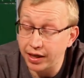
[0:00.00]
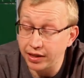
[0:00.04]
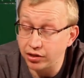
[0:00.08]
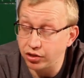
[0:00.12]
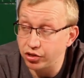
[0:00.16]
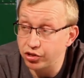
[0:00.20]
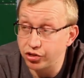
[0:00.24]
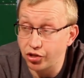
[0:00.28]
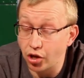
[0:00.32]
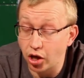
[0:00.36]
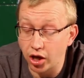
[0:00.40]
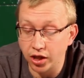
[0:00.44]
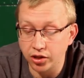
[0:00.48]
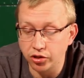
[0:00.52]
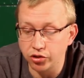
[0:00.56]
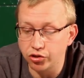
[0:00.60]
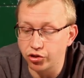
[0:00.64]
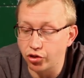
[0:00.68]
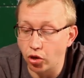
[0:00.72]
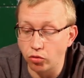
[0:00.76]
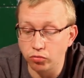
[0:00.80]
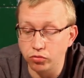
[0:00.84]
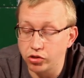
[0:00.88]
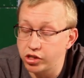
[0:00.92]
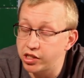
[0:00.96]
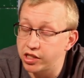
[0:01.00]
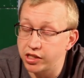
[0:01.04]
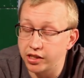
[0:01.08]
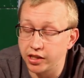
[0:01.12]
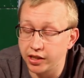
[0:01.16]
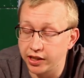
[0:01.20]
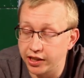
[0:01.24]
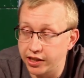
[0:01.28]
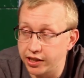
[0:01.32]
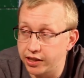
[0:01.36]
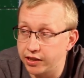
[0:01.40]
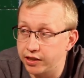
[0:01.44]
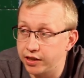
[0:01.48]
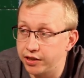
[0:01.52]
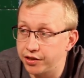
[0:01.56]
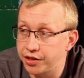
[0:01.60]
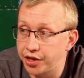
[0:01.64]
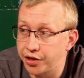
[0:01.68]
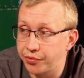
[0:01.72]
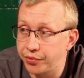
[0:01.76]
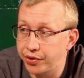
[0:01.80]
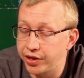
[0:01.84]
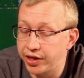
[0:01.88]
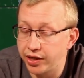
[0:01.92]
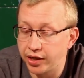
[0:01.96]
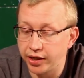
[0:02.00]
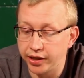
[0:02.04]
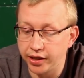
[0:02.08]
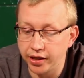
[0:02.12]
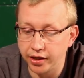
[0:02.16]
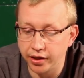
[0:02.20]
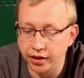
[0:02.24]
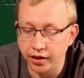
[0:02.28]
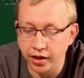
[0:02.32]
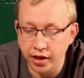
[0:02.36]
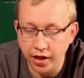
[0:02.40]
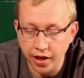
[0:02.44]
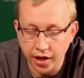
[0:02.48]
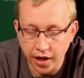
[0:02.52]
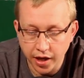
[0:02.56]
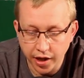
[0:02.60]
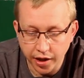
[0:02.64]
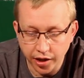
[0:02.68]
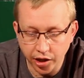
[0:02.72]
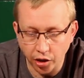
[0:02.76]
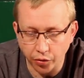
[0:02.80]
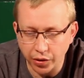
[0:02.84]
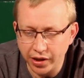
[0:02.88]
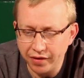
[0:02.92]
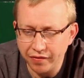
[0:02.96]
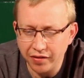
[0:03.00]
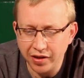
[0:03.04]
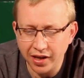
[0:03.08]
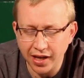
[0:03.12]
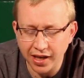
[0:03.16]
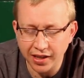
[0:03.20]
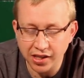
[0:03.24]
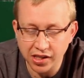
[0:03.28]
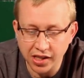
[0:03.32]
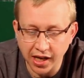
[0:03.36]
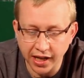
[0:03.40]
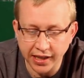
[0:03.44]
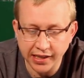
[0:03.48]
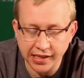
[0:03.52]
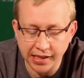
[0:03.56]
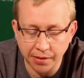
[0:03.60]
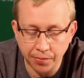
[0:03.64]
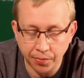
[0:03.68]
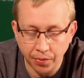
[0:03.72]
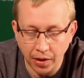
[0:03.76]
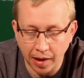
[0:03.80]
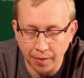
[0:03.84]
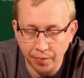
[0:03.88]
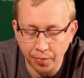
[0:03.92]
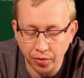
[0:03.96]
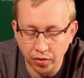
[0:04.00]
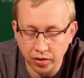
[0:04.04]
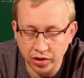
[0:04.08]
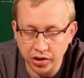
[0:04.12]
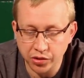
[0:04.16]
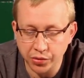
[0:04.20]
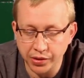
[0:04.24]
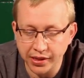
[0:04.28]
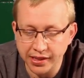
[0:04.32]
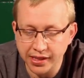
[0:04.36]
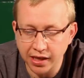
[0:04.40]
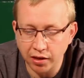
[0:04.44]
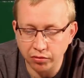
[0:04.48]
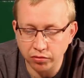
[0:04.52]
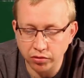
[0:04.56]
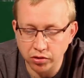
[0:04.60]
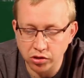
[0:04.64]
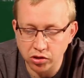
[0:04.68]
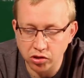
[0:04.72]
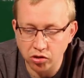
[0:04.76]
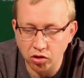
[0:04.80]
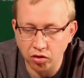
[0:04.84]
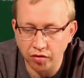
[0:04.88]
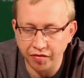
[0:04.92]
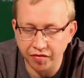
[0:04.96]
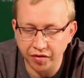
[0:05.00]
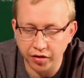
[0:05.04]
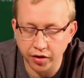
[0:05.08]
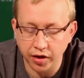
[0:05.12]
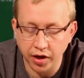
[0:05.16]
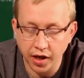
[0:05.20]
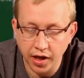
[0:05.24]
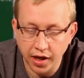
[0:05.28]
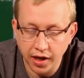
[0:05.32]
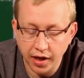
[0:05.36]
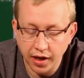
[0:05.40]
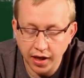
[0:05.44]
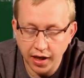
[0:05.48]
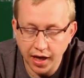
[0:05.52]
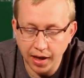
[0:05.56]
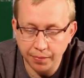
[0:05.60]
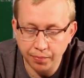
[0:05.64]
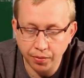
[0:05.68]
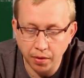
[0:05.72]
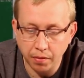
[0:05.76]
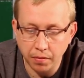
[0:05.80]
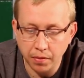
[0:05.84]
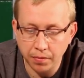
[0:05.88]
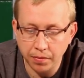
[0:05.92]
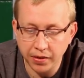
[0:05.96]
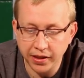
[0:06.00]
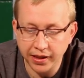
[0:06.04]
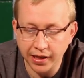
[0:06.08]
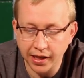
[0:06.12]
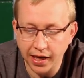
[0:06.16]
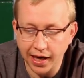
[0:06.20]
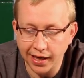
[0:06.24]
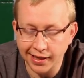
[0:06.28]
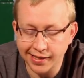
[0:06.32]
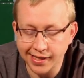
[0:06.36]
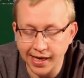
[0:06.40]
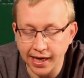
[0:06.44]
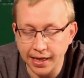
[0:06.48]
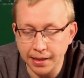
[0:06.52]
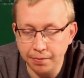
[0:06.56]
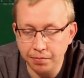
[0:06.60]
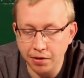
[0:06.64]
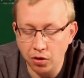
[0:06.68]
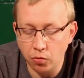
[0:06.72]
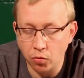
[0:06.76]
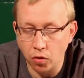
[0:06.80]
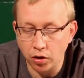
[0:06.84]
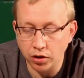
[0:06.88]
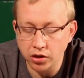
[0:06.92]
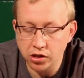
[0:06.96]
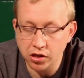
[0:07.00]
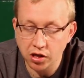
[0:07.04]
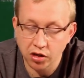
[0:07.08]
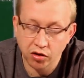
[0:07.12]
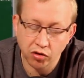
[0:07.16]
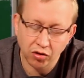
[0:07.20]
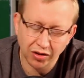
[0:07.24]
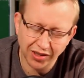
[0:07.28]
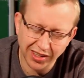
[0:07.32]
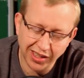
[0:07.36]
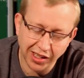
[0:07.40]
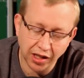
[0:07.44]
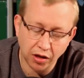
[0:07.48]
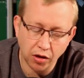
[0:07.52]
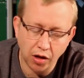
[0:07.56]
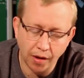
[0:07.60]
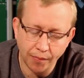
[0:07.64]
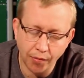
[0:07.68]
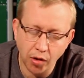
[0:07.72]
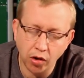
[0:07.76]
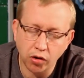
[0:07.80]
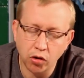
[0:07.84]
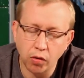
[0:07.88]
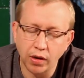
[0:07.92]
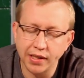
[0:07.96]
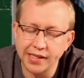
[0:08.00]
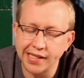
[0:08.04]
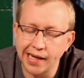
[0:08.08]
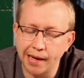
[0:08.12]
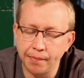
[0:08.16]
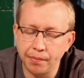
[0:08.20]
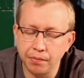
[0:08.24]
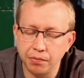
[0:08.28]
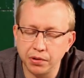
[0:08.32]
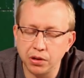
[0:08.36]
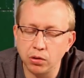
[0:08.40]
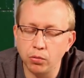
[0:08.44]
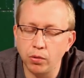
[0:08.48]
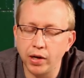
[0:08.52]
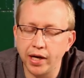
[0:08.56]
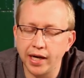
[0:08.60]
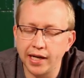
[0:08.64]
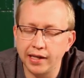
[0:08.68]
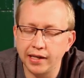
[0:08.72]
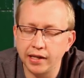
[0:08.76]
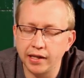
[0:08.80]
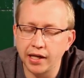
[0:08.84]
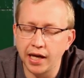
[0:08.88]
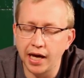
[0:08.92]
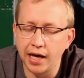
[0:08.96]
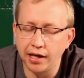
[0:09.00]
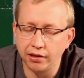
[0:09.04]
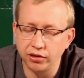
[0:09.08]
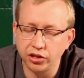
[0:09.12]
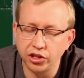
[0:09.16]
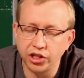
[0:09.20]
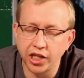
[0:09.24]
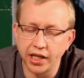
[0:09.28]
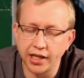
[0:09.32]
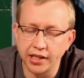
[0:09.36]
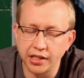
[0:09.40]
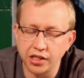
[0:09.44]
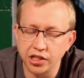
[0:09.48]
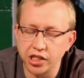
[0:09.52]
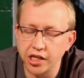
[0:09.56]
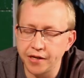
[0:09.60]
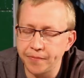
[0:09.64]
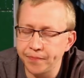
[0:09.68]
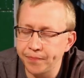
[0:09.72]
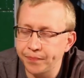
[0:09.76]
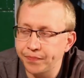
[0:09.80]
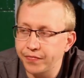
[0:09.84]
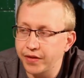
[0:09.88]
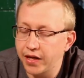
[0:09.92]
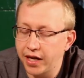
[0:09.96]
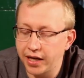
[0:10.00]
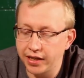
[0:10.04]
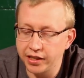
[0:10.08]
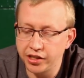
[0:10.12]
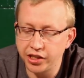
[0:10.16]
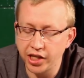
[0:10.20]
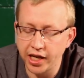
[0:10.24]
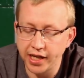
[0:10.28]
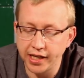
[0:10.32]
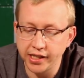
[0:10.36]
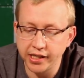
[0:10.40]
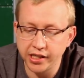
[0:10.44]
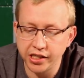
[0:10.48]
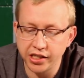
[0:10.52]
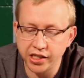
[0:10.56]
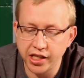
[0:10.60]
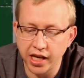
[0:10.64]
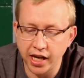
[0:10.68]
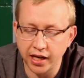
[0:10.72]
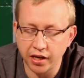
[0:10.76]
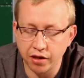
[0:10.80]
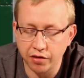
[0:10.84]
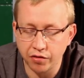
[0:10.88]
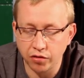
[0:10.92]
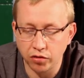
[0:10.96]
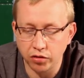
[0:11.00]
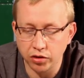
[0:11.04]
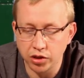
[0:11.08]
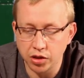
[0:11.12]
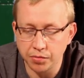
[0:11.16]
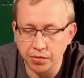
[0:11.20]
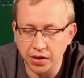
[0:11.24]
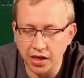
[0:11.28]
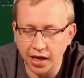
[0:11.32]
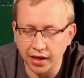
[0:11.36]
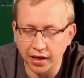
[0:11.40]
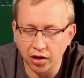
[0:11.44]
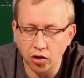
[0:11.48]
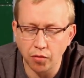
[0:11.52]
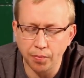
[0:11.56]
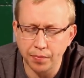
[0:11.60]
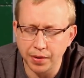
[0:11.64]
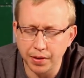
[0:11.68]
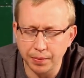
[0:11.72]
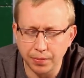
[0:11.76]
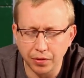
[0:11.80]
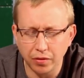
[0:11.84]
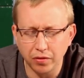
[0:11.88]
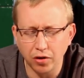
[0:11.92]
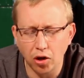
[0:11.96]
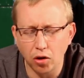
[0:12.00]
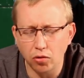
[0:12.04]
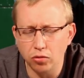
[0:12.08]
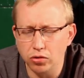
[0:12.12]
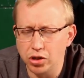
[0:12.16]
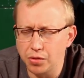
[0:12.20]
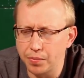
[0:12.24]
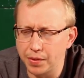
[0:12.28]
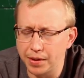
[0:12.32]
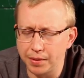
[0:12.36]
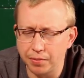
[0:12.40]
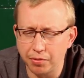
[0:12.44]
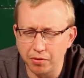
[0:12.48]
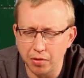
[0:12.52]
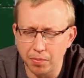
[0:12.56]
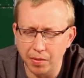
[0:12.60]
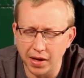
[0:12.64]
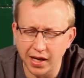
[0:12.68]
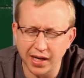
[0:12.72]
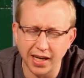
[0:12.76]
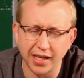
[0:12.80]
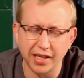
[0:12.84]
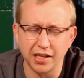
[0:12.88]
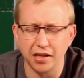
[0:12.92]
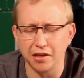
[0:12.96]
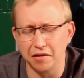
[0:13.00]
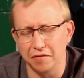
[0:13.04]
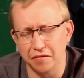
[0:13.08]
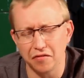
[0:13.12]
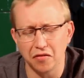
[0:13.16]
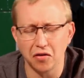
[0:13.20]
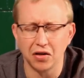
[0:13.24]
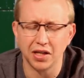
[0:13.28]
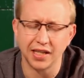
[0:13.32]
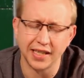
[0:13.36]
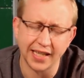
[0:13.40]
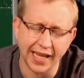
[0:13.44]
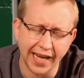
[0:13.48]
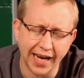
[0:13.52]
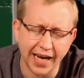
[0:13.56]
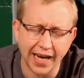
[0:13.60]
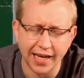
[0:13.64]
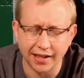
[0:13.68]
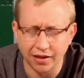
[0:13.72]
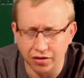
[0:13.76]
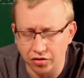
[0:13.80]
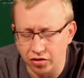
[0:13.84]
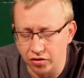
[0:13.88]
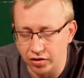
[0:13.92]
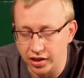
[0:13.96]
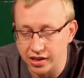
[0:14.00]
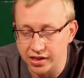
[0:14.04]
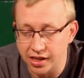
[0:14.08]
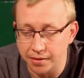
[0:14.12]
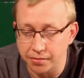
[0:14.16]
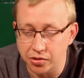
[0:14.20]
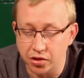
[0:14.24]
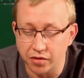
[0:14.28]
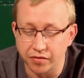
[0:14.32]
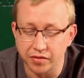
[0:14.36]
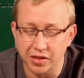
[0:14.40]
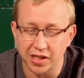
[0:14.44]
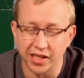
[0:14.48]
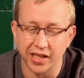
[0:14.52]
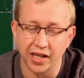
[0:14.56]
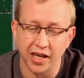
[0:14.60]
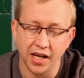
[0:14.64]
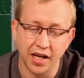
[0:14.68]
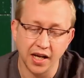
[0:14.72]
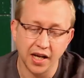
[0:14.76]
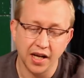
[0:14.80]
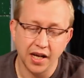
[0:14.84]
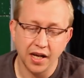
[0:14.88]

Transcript: Mm. I just, I just don't see the need in doing it. Like, and you know, even last night I put, I put a tweet out and stuff, and I probably, I typed it once, and I thought, you know, I'm not quite happy with the wording of that. I'll change it, and I changed it, and I thought to me, and I got people, loads of people replying like, you're a fucking dickhead and all this type of stuff. I was like.